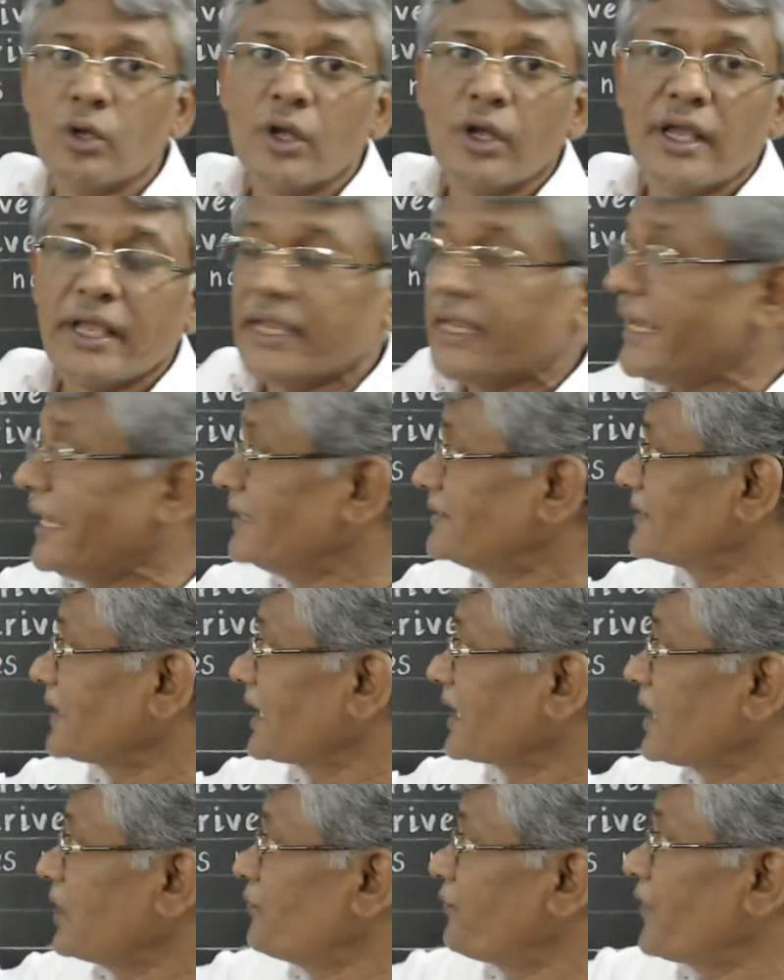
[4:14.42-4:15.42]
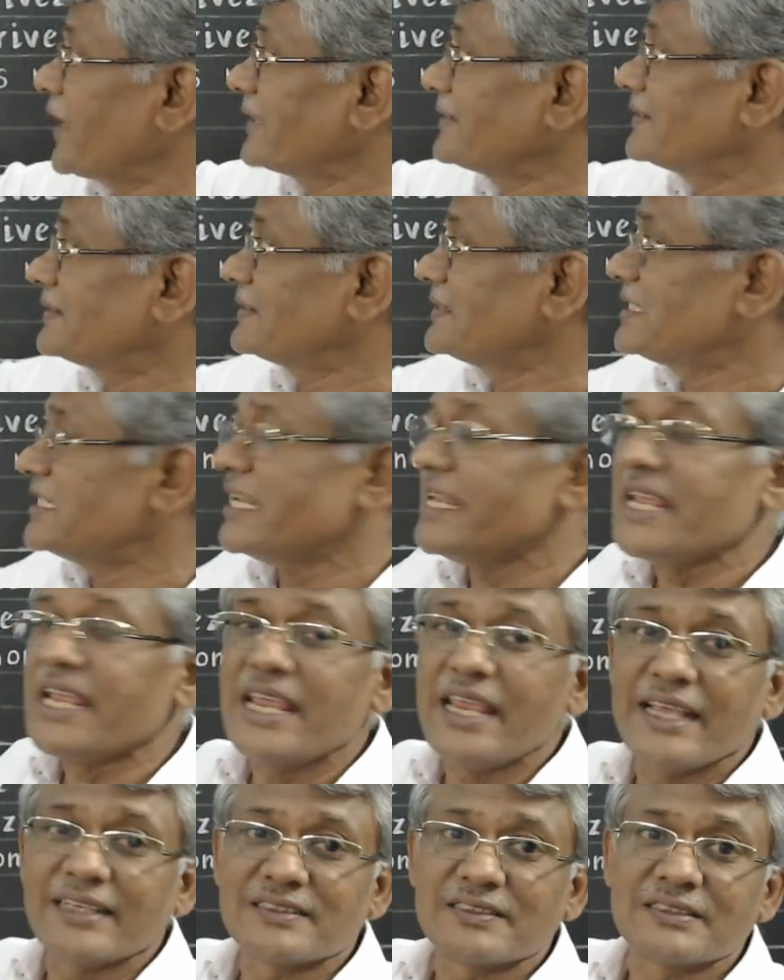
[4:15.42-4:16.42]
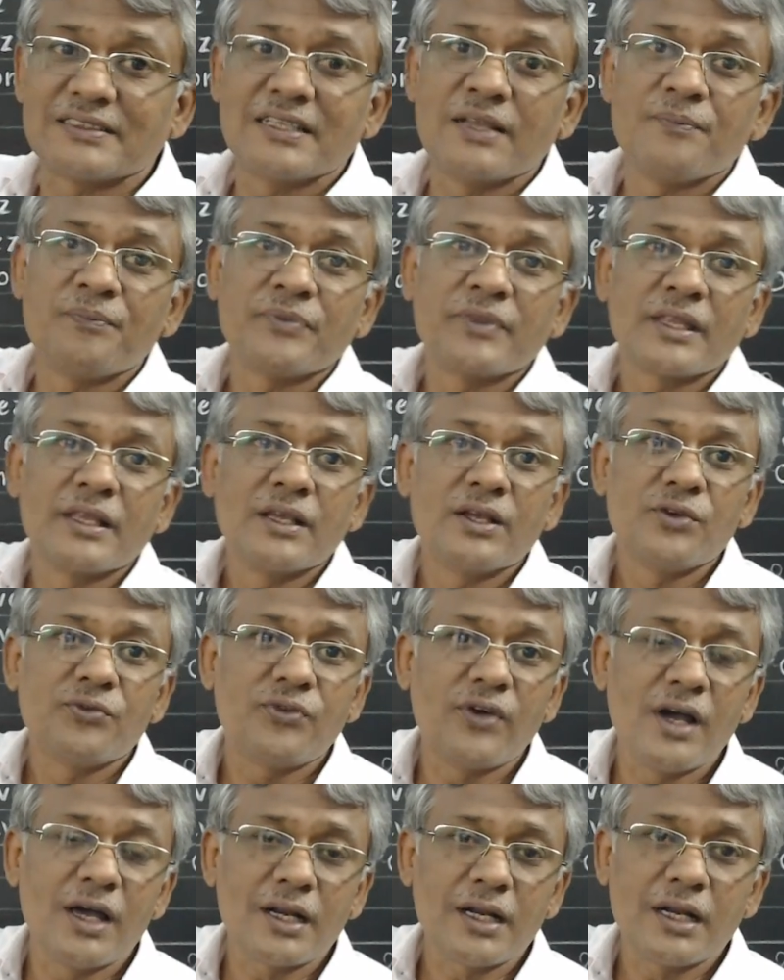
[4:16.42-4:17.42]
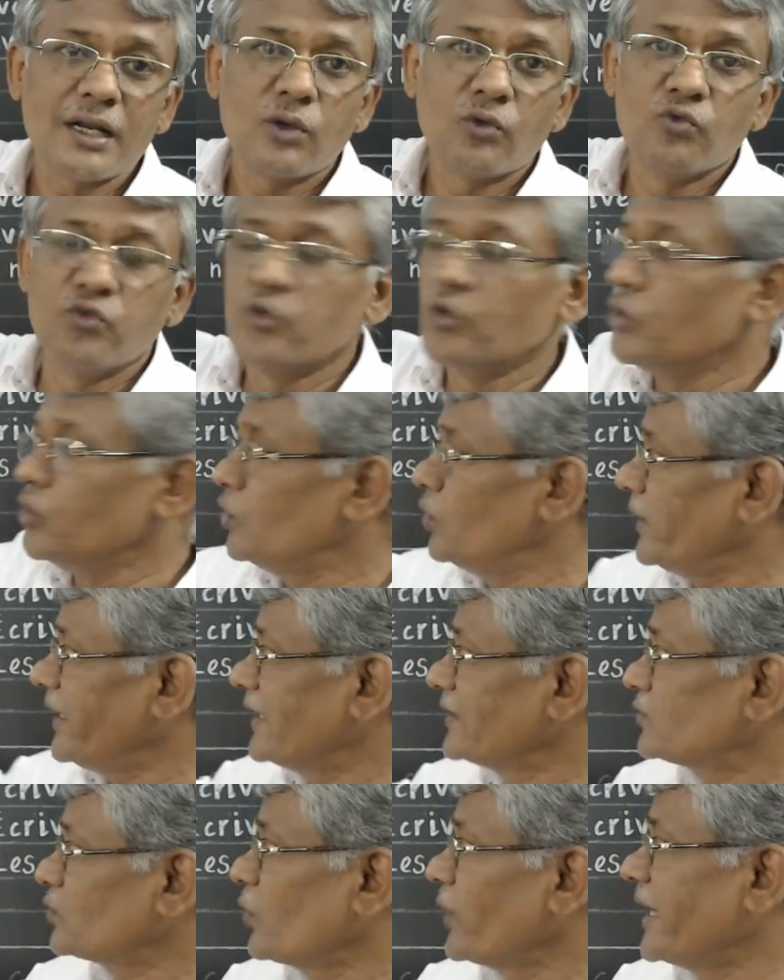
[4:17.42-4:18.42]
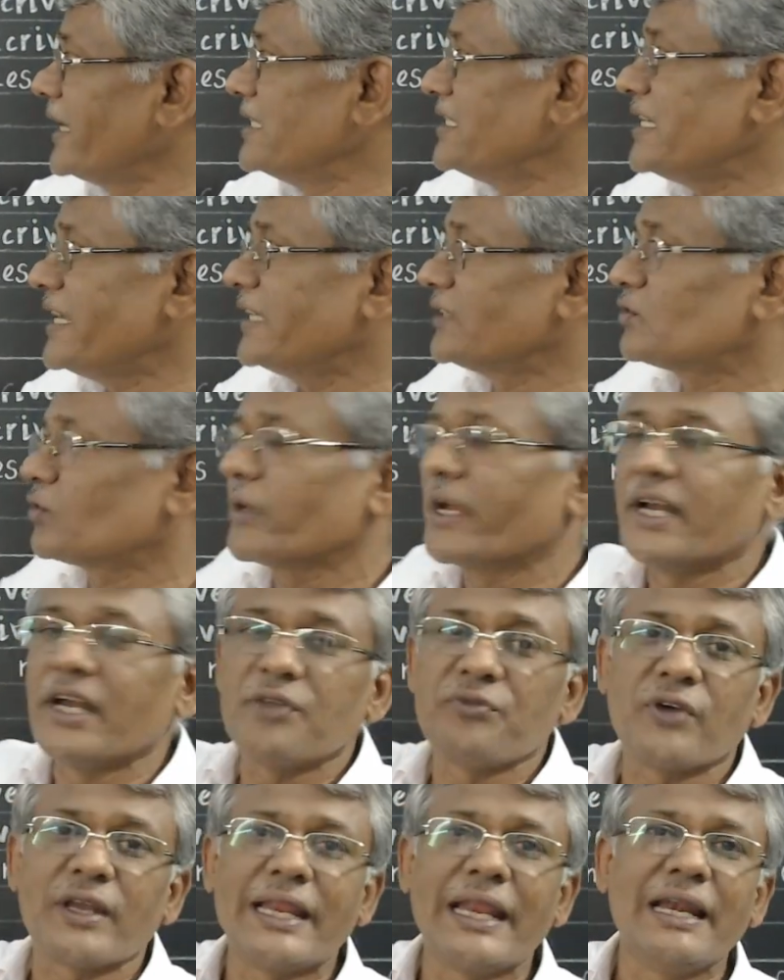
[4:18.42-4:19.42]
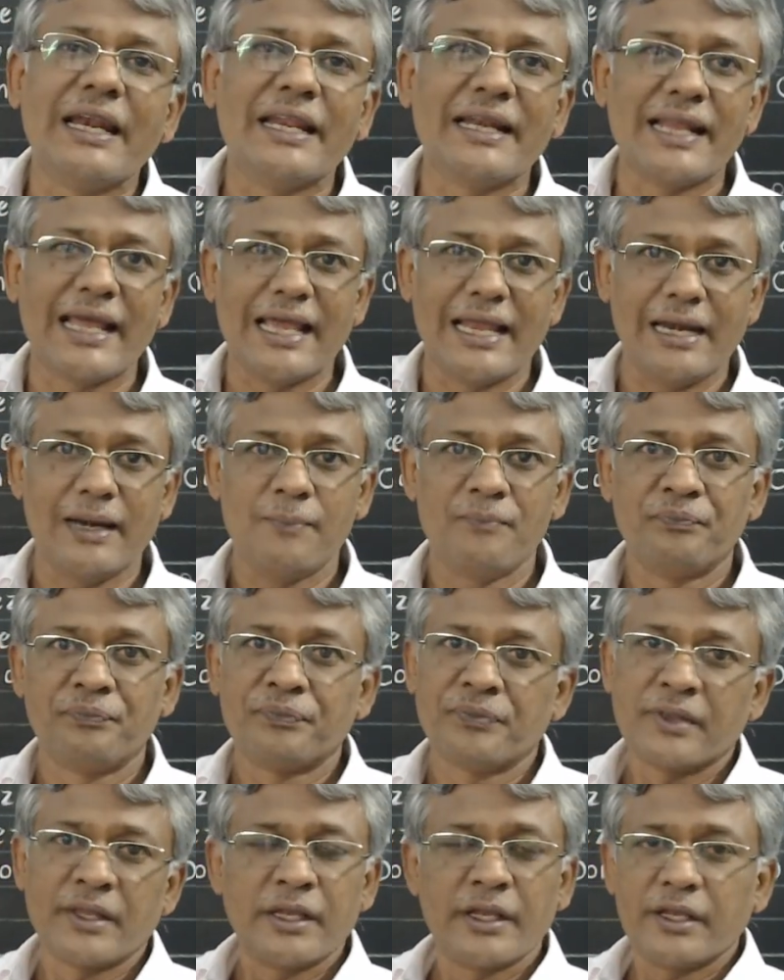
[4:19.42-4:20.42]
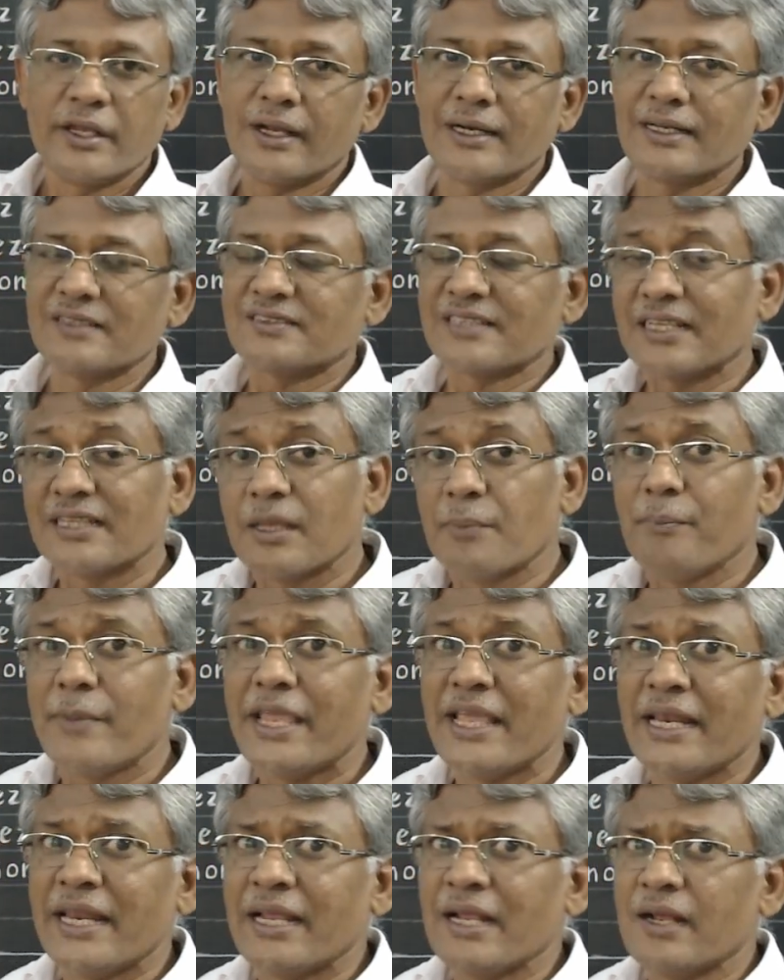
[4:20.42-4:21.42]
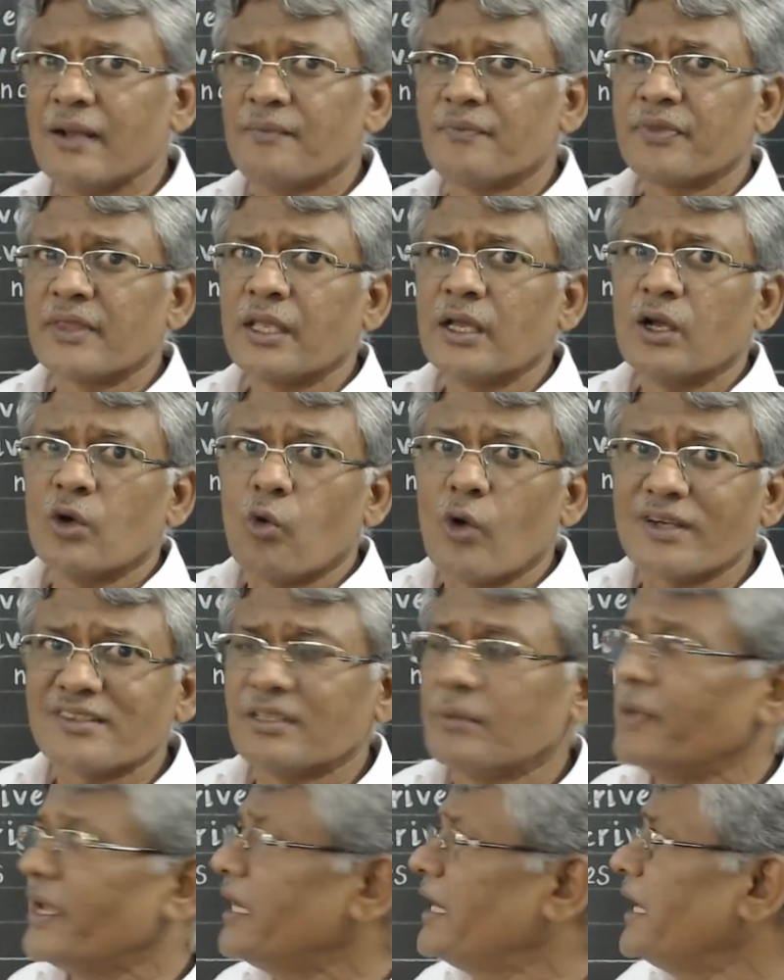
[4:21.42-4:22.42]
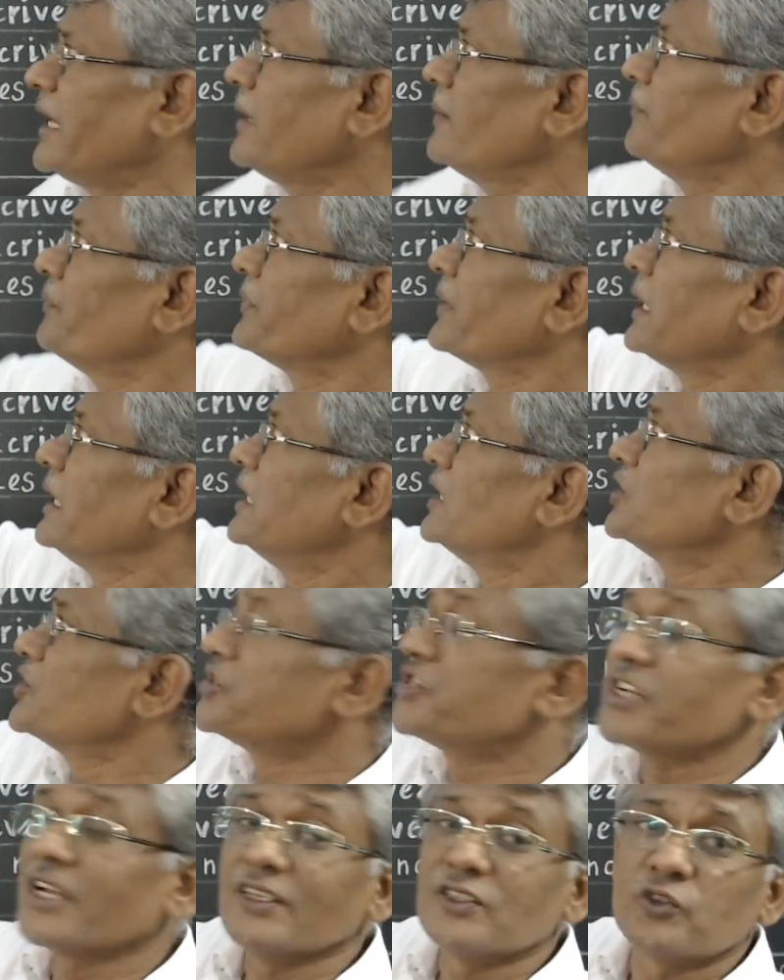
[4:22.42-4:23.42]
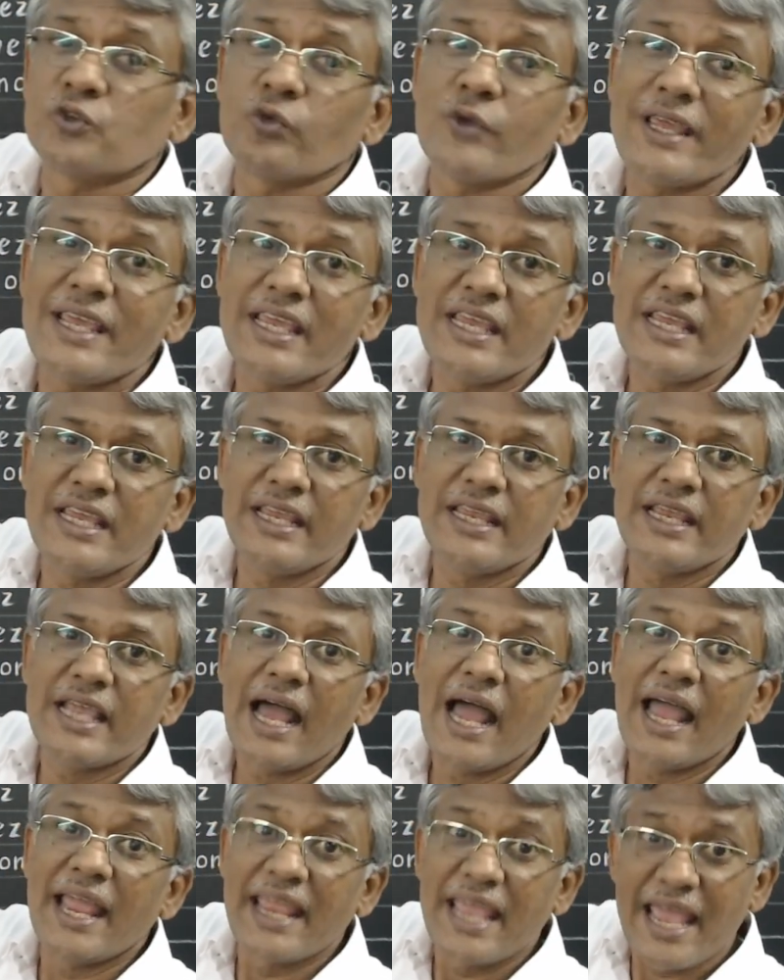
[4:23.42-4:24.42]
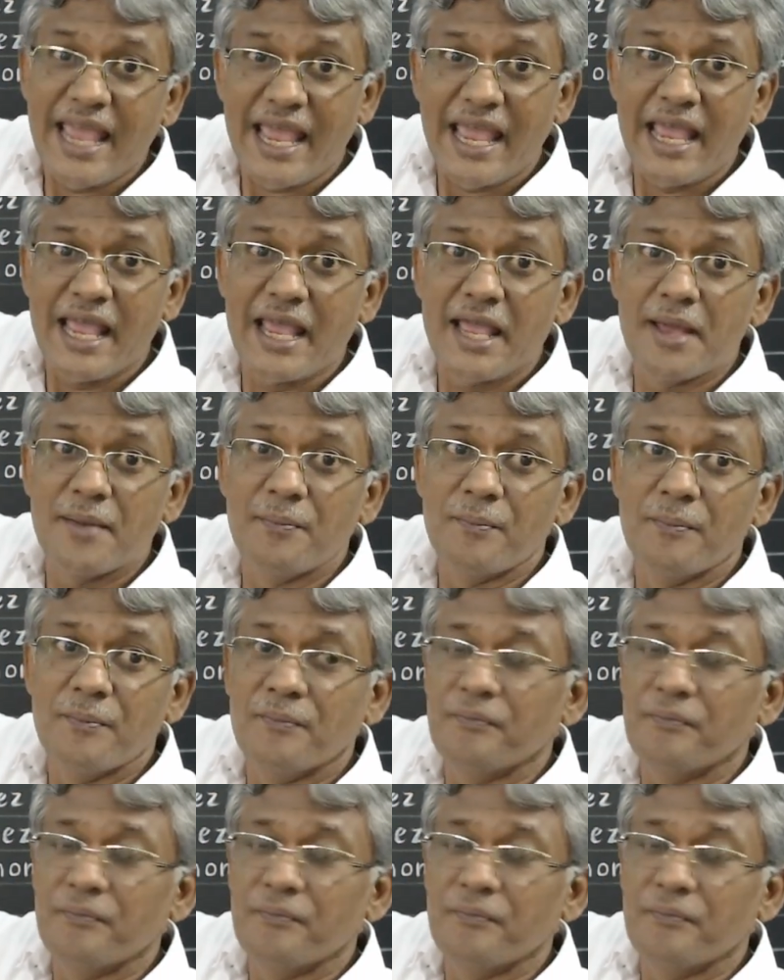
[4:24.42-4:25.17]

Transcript: E circumflex TES for vous, SONT for il and al. You understand the meaning? What's the meaning? Je suis, I am.